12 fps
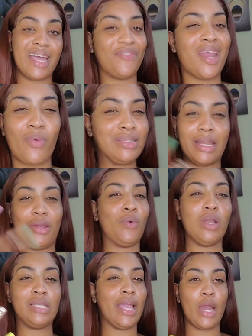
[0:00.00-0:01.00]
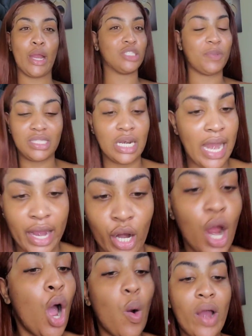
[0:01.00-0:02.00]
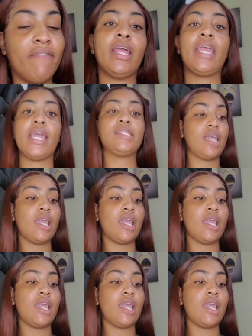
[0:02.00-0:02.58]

right and proper way, don't feel like,